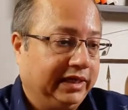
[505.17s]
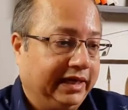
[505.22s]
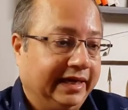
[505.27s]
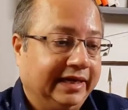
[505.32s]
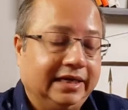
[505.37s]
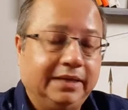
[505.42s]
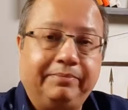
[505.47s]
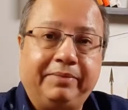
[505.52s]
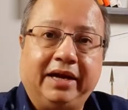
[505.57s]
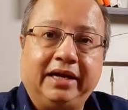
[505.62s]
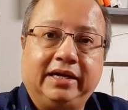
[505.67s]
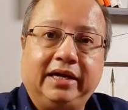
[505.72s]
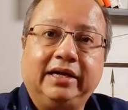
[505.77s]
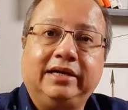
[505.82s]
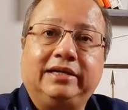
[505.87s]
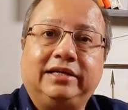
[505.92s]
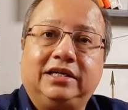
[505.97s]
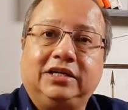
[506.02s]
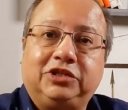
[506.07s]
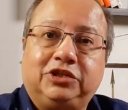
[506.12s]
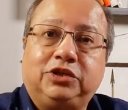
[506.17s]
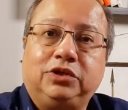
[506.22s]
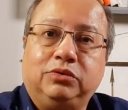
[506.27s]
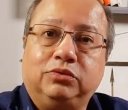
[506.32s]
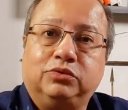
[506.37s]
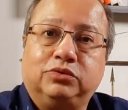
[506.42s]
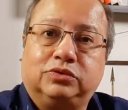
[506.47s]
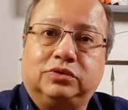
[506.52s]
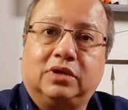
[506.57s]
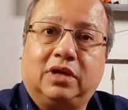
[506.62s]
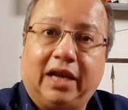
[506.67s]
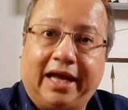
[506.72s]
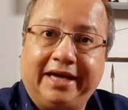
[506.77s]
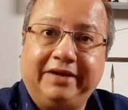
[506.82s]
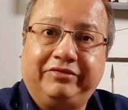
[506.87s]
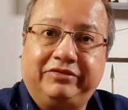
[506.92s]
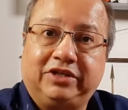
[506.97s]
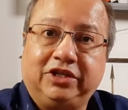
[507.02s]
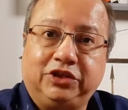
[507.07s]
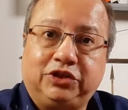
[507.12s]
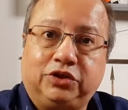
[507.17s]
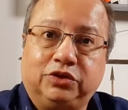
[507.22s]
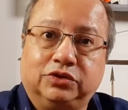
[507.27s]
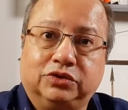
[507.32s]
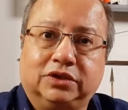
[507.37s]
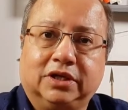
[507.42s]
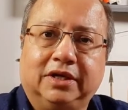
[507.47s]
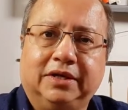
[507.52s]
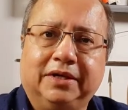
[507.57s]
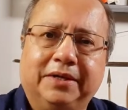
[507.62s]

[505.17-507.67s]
independent tissues, live tissues.